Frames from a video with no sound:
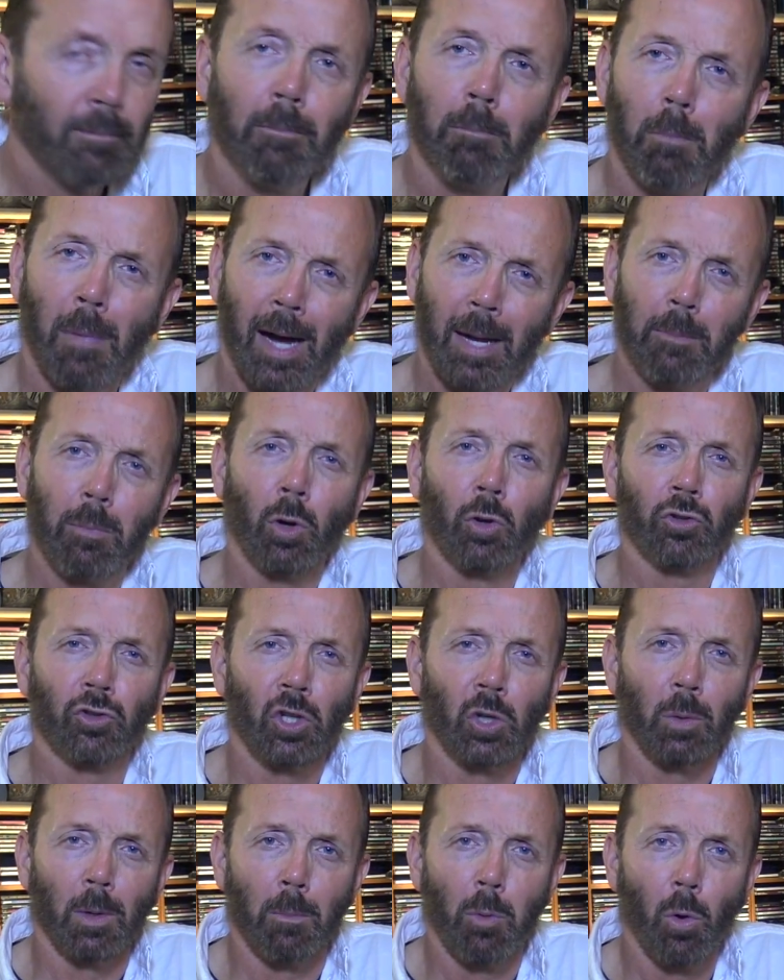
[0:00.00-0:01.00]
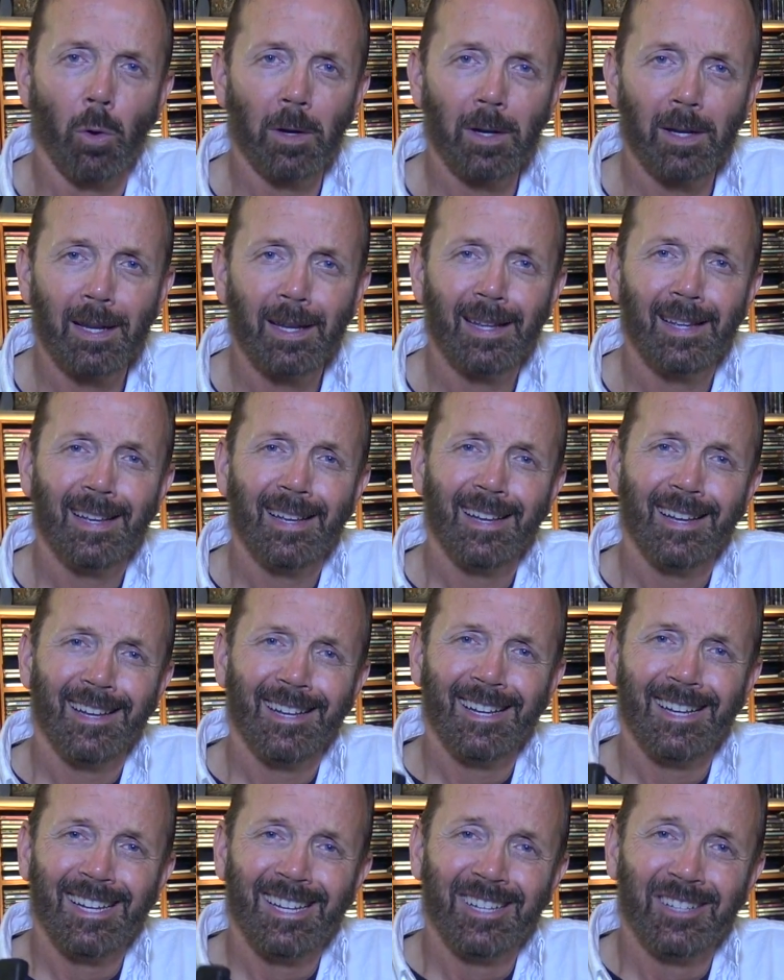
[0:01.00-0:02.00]
My Personal Report.
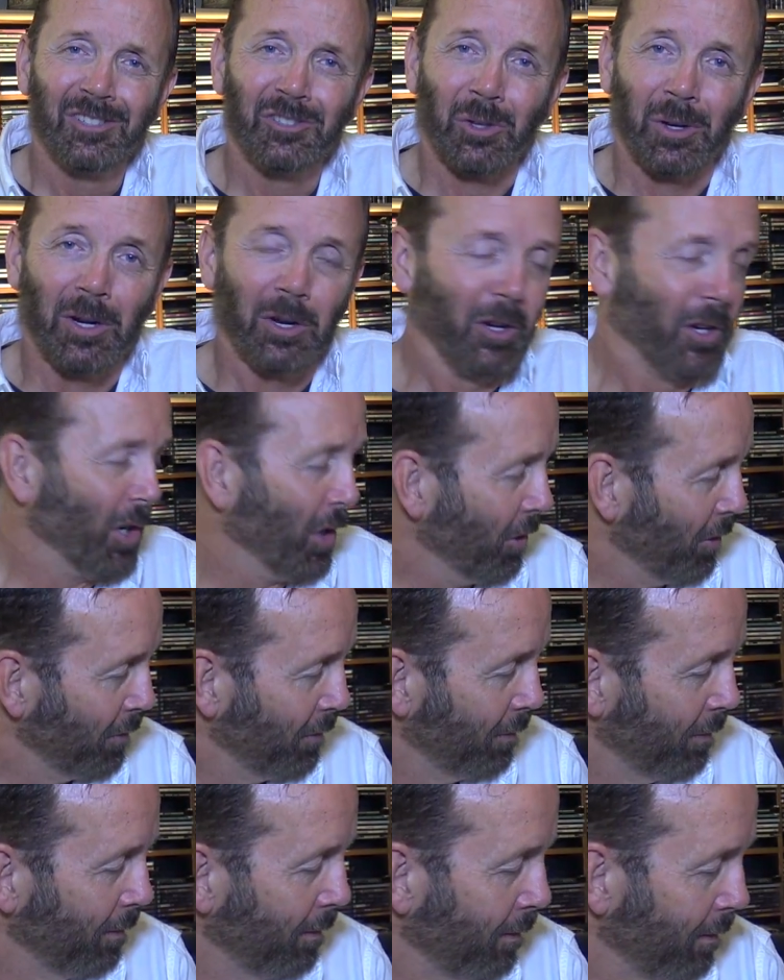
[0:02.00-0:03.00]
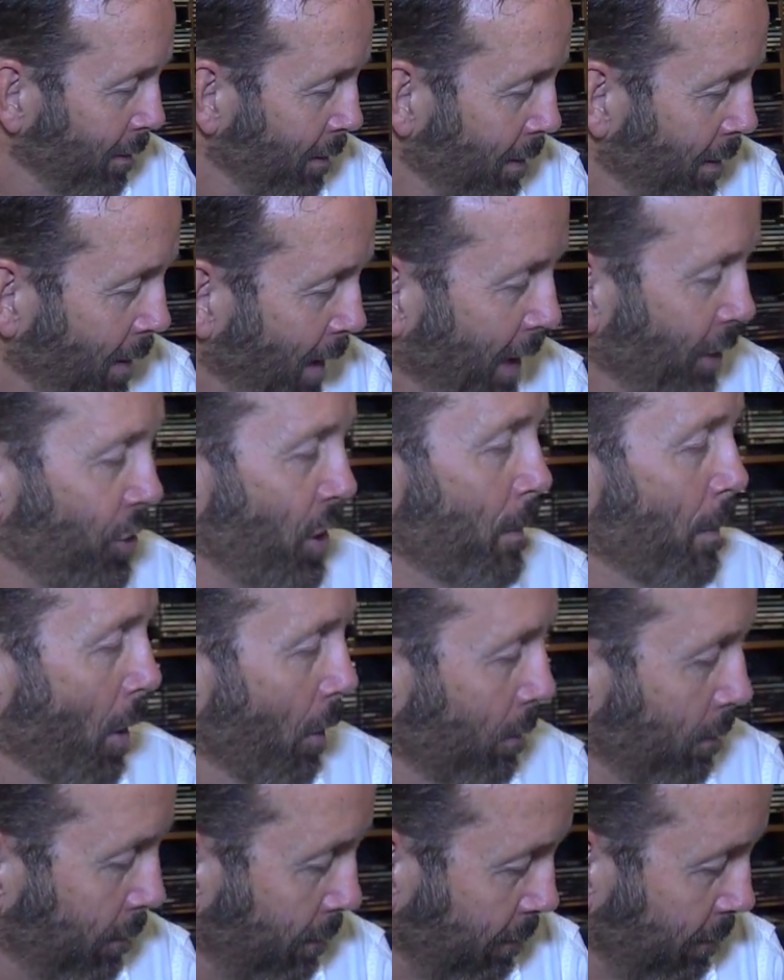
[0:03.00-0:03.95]
So here you go. Hey, Jibo,